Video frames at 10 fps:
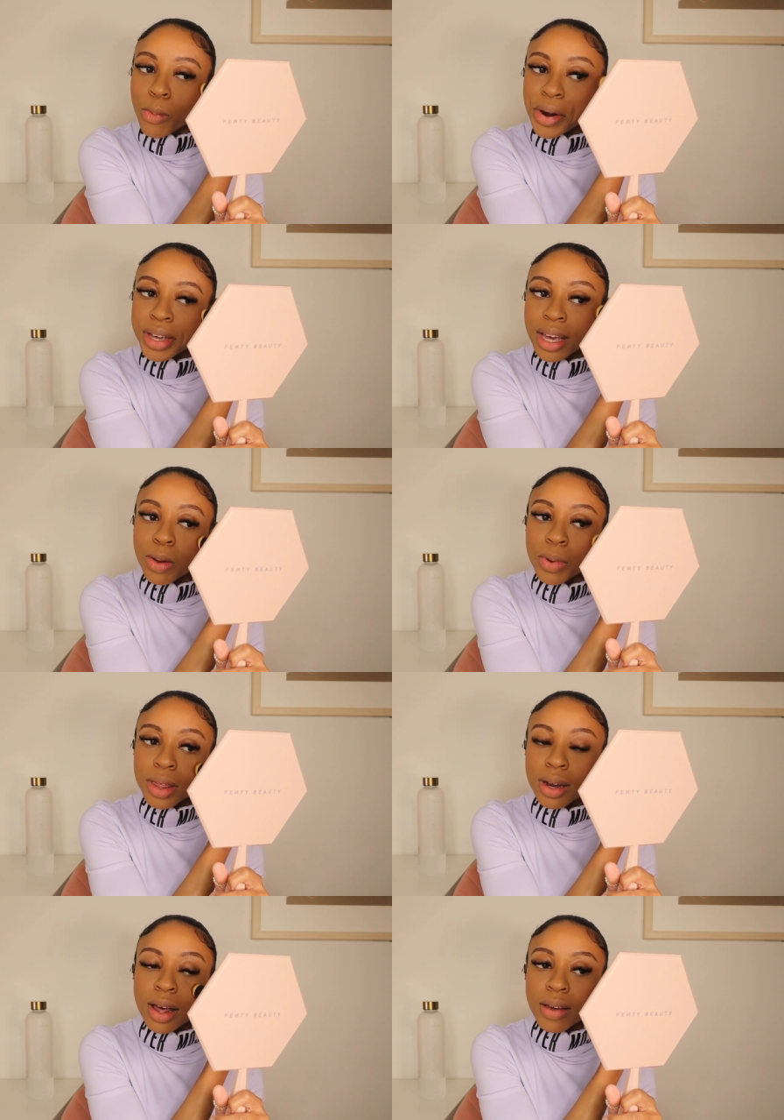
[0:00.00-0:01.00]
working with
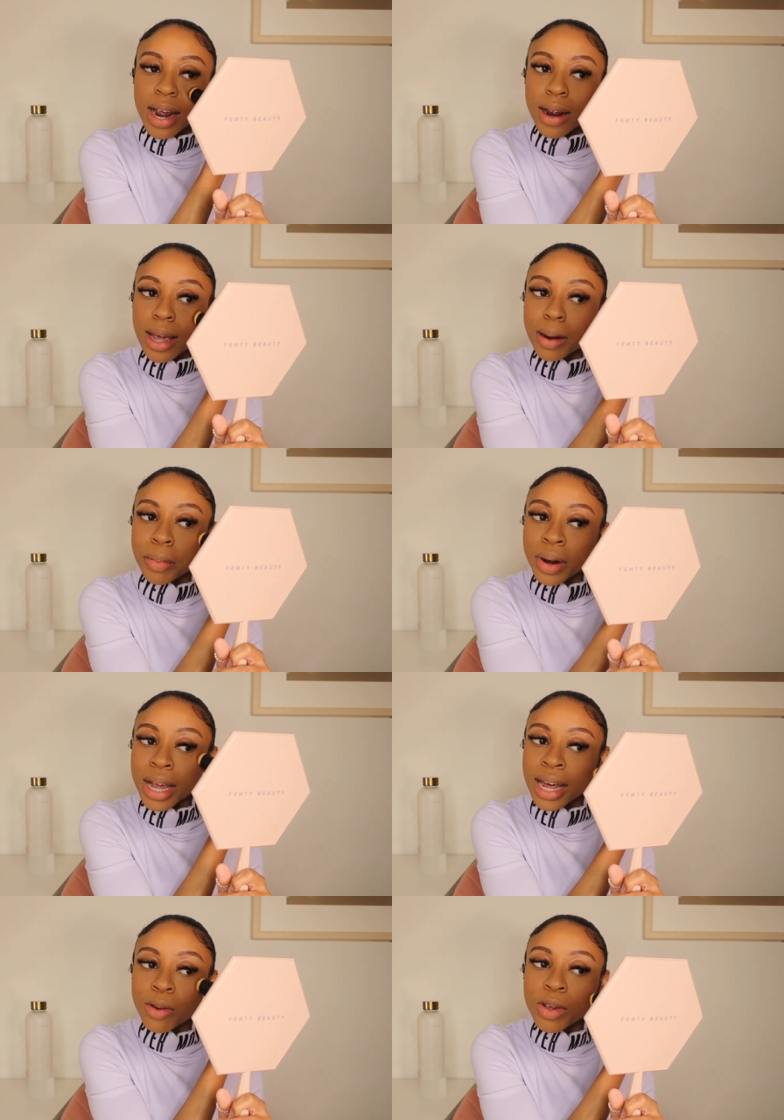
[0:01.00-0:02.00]
another hair care
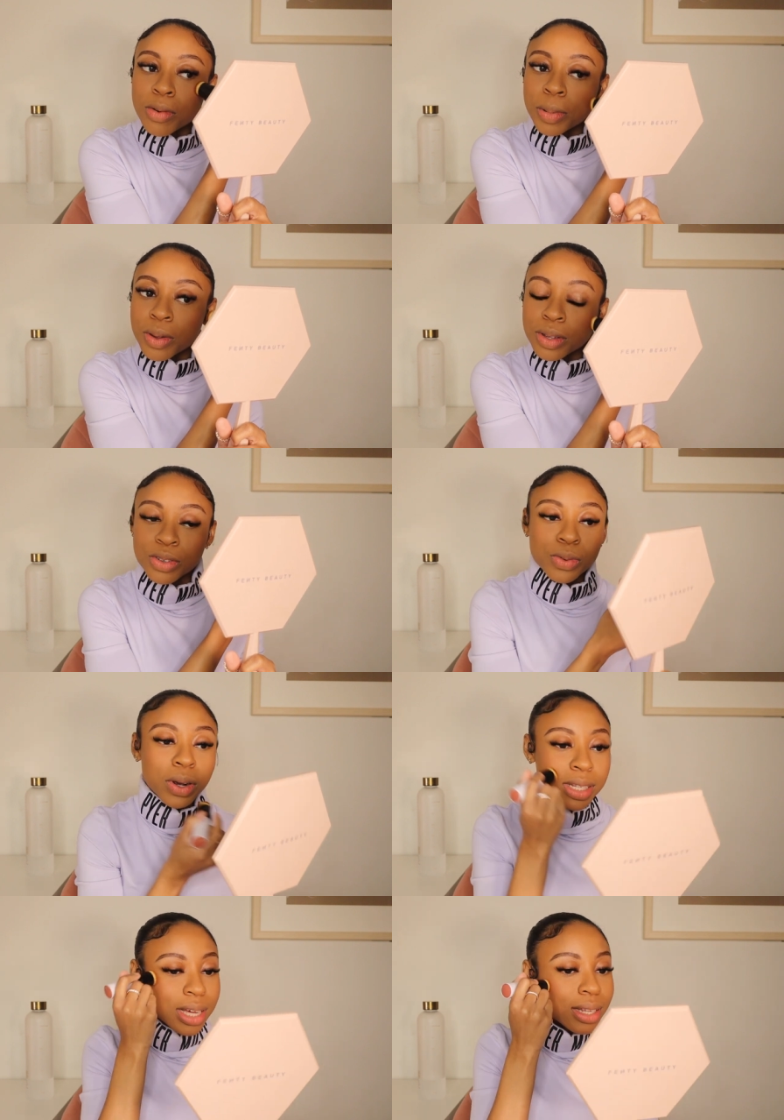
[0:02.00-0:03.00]
brand and we were both in New
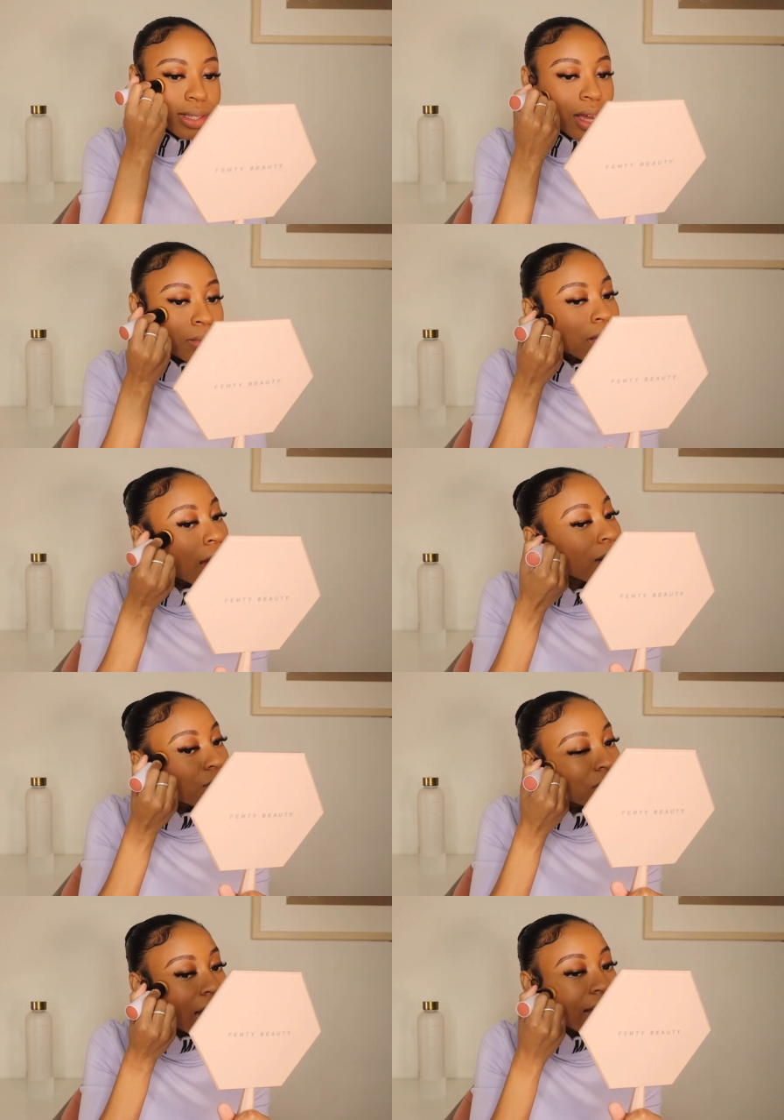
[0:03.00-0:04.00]
Orleans at the same time
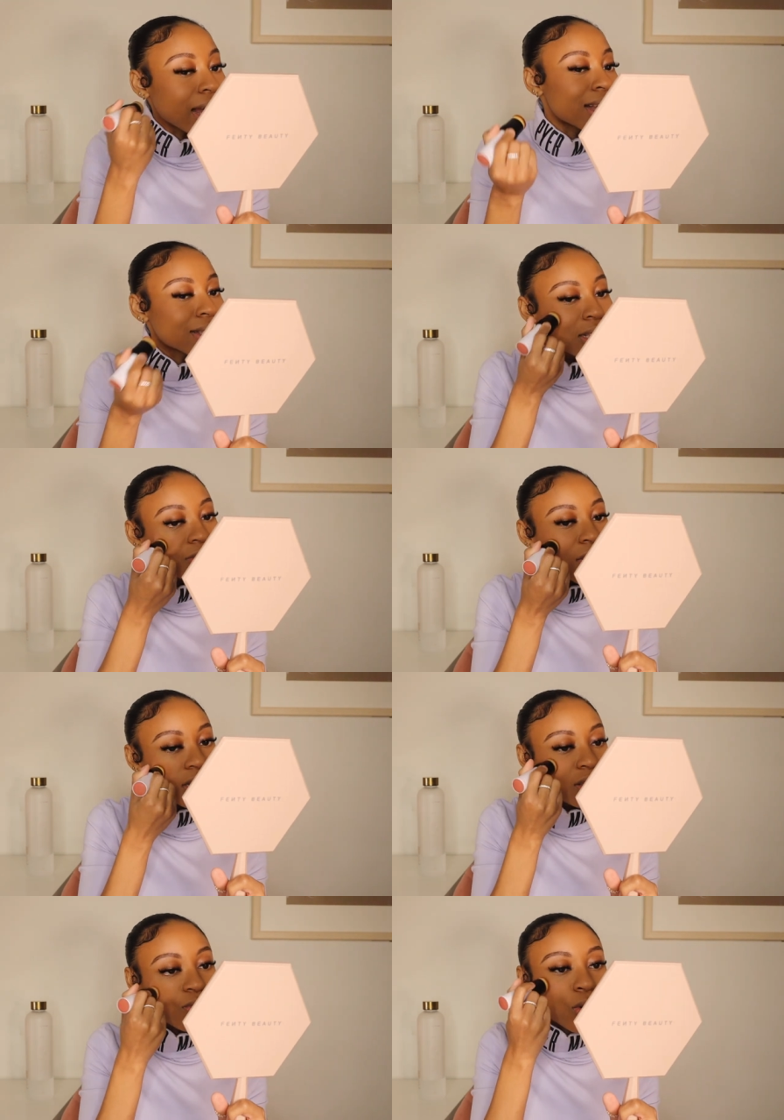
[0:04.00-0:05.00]
for like Essence
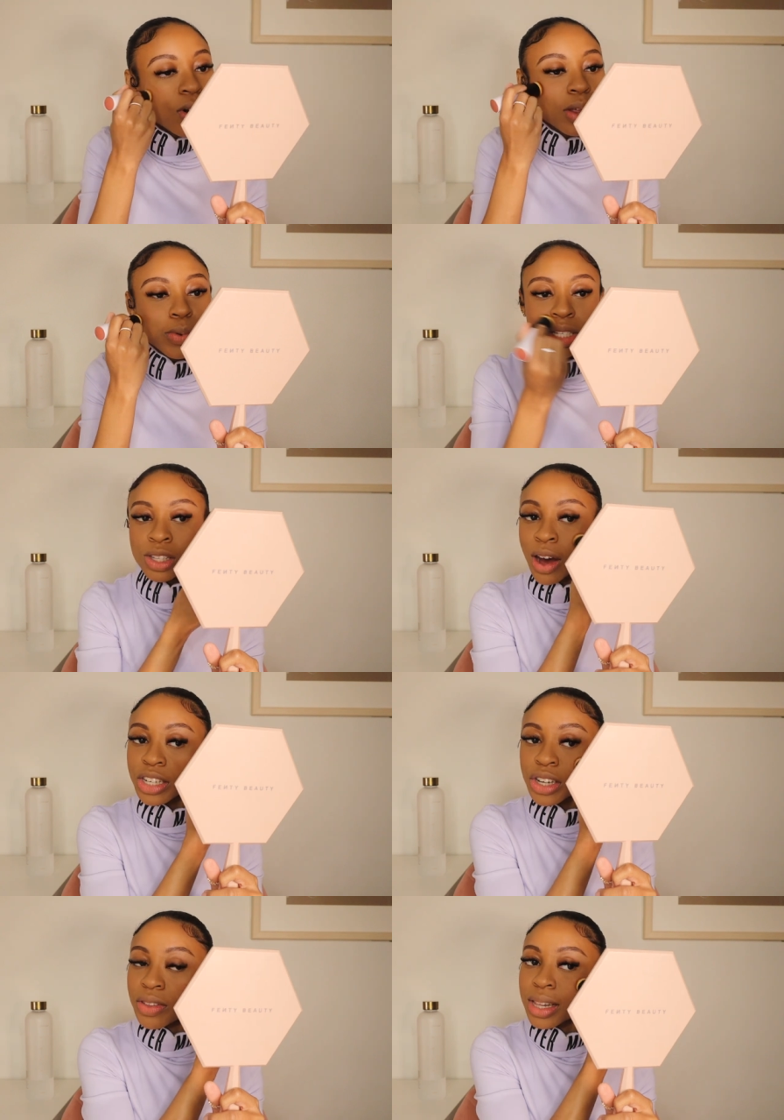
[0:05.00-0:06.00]
Festival and we saw
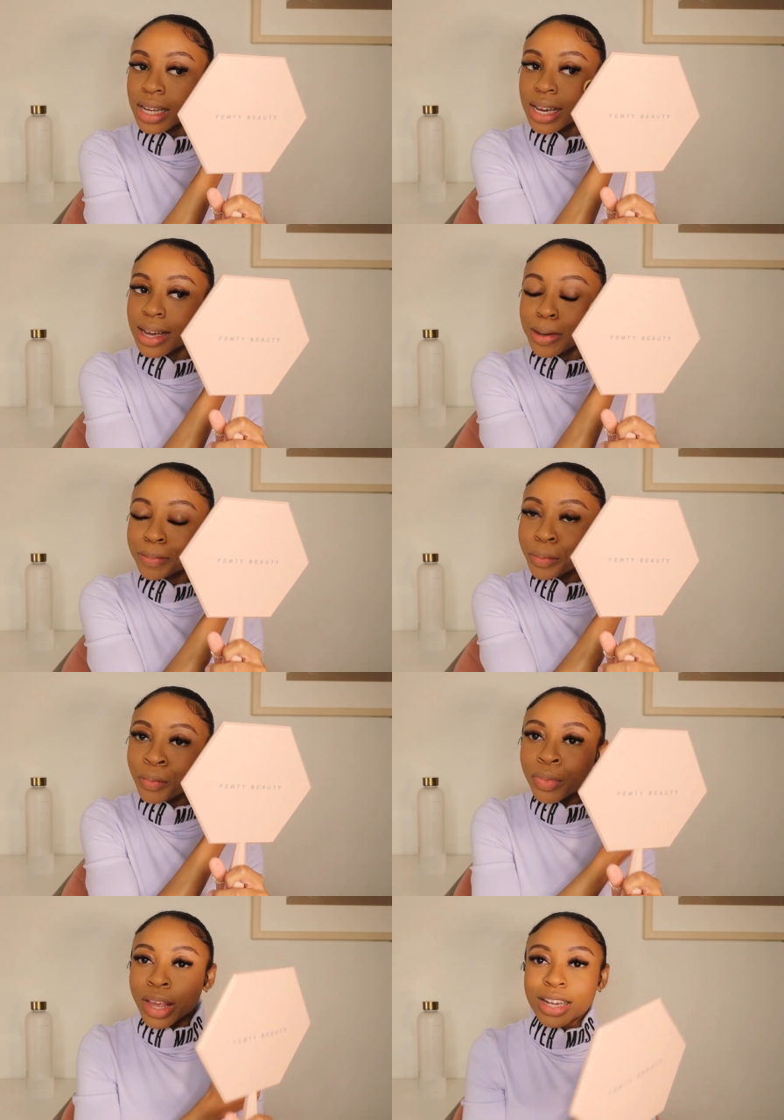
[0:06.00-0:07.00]
each other then.
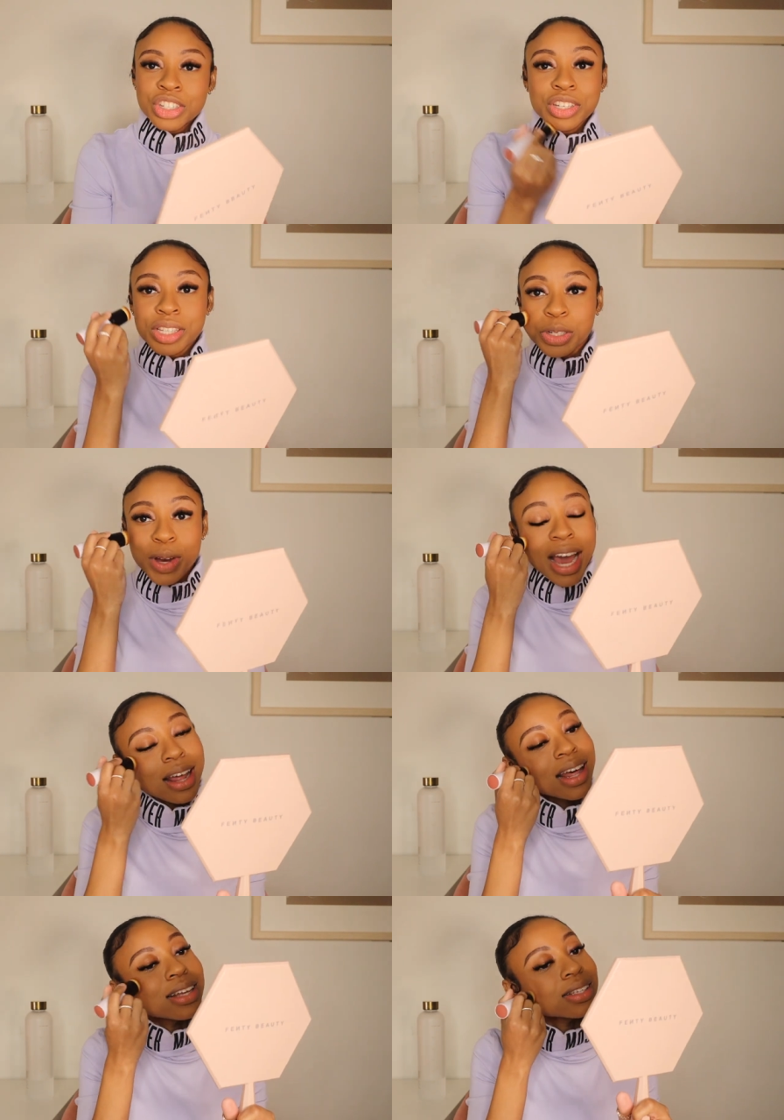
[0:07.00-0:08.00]
And she still
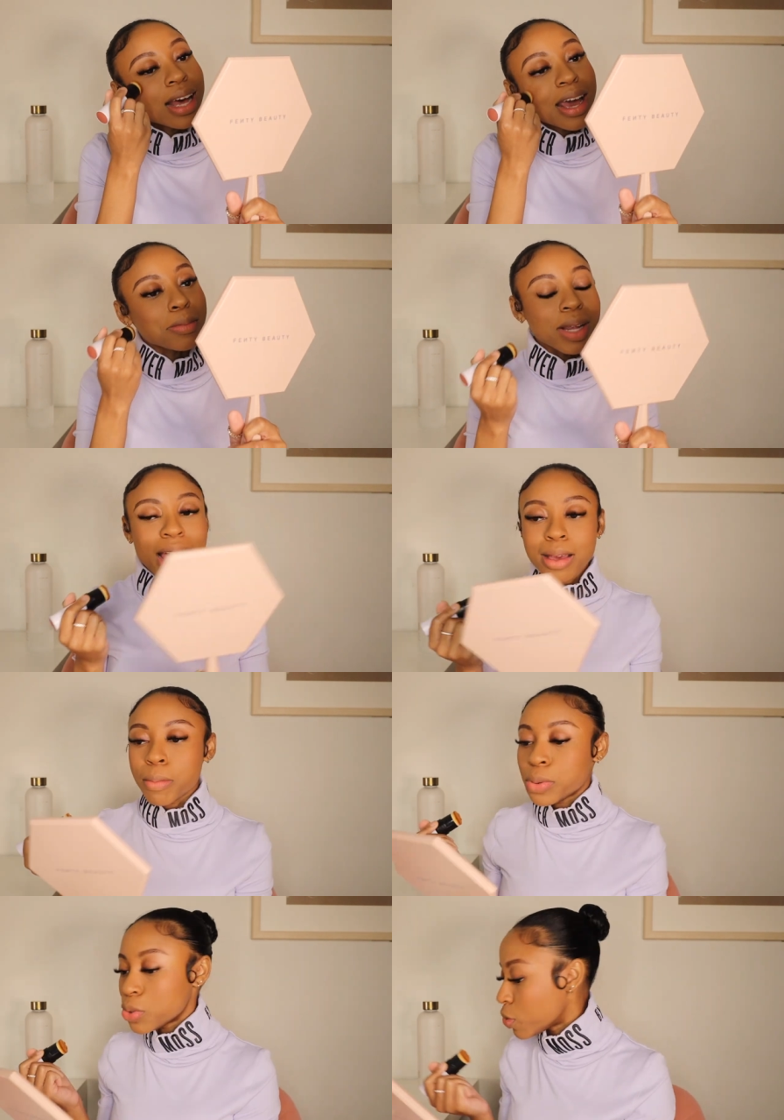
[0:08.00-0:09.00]
had that same
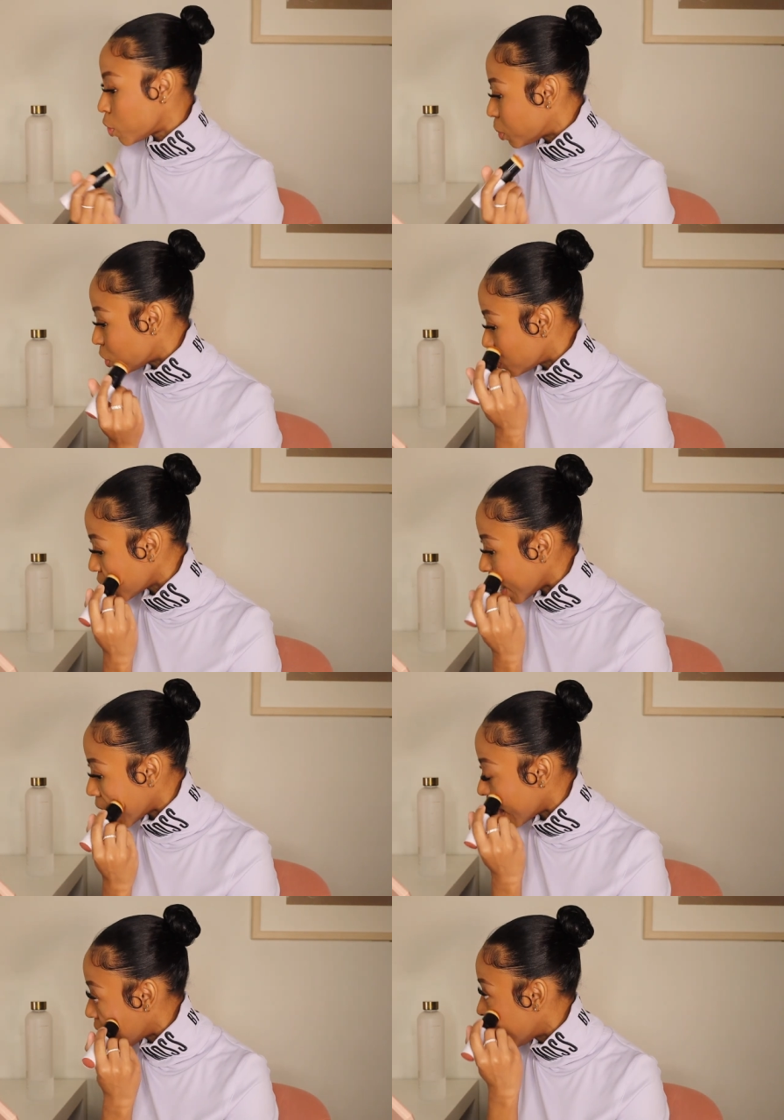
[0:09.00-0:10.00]
like beautiful, beautiful
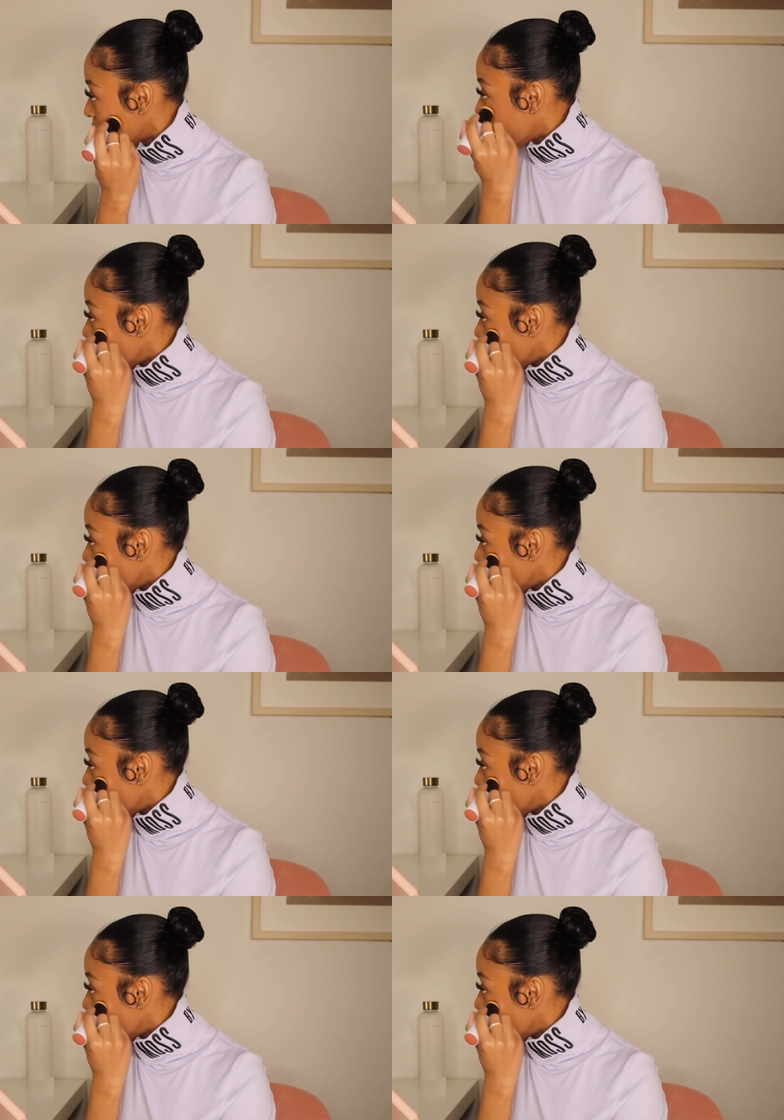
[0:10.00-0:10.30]
hair.